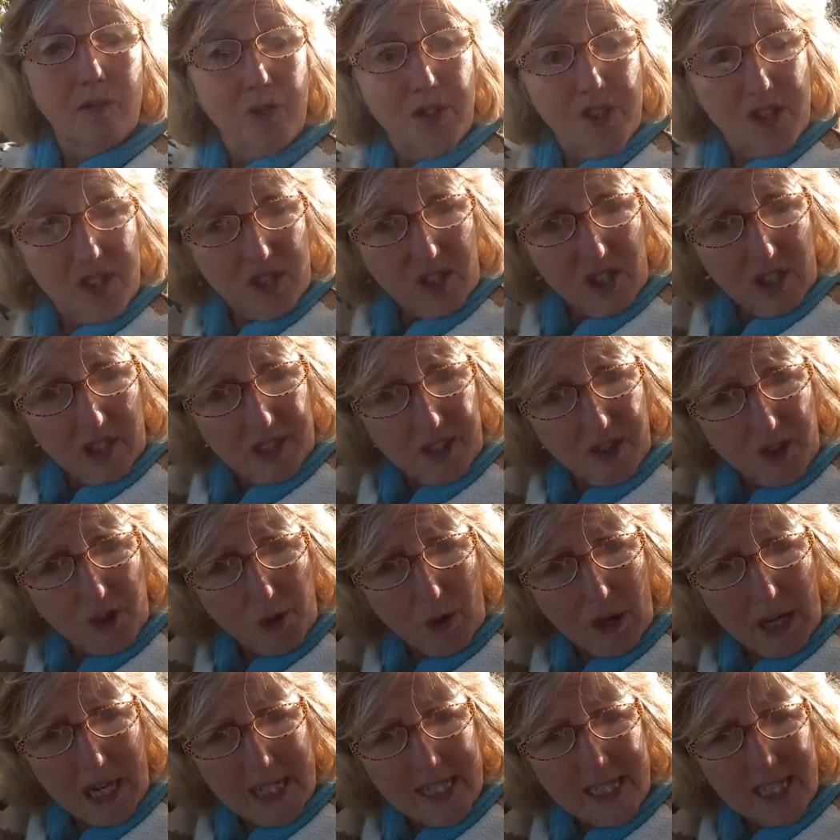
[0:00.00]
The sun
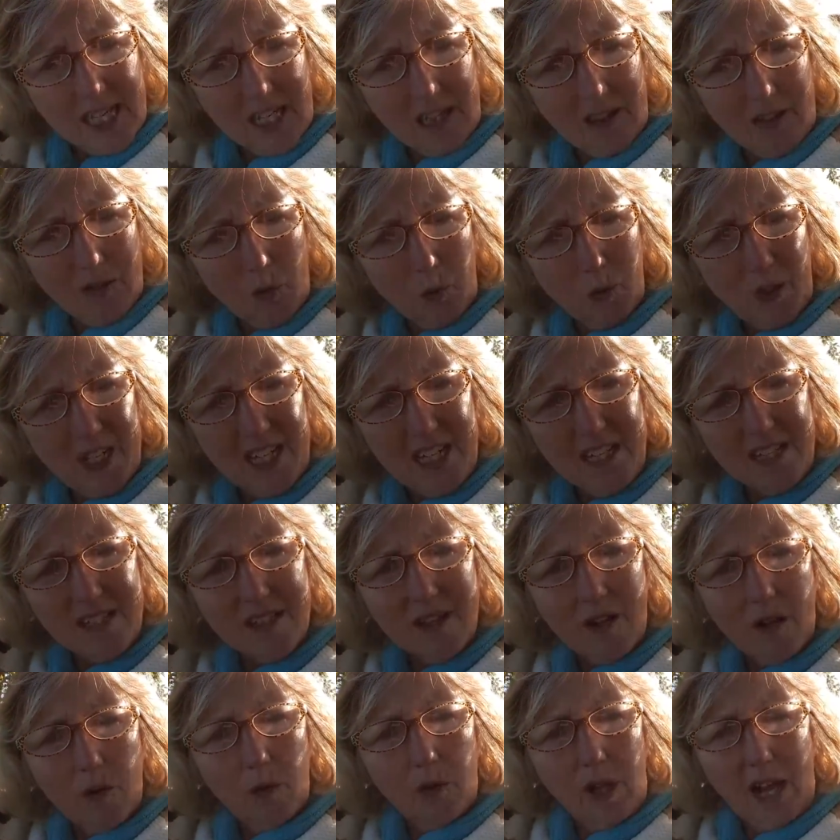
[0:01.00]
is rising in the west,
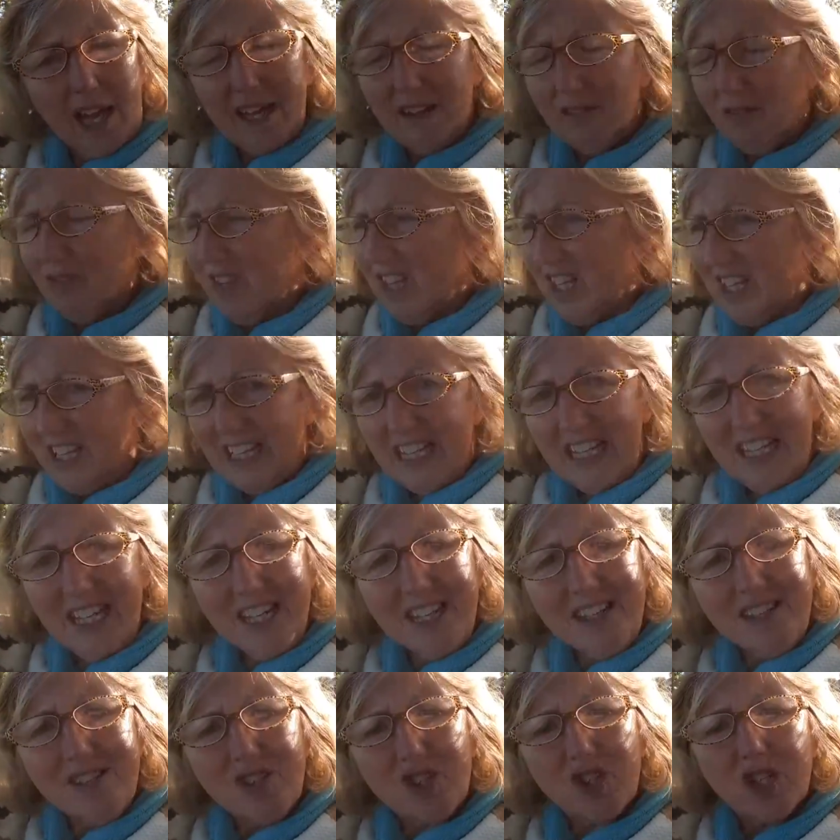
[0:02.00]
uh, in the
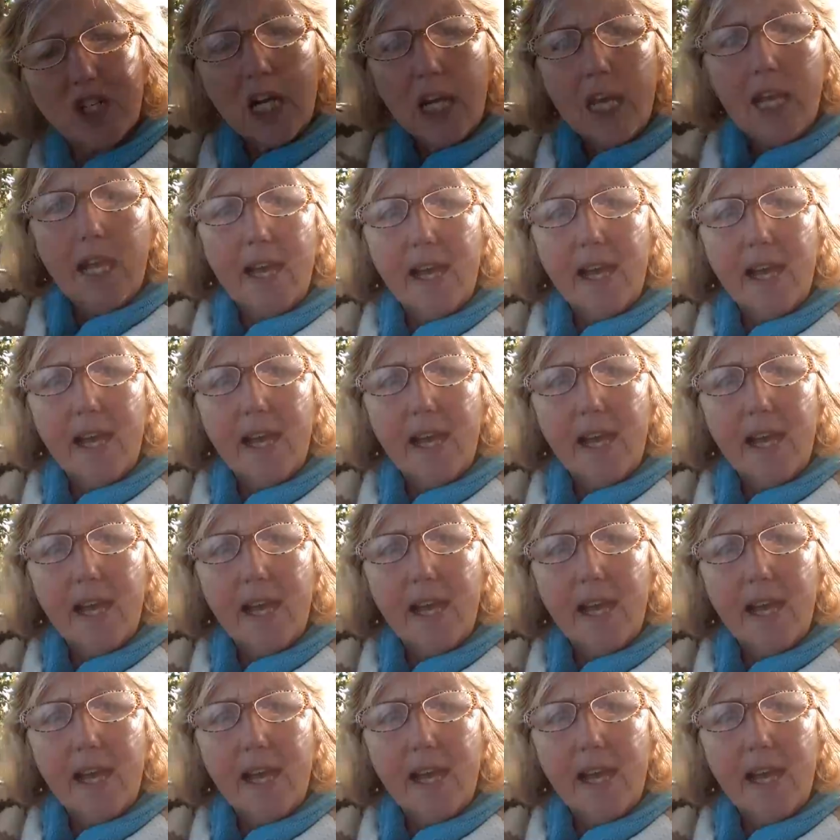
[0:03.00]
east,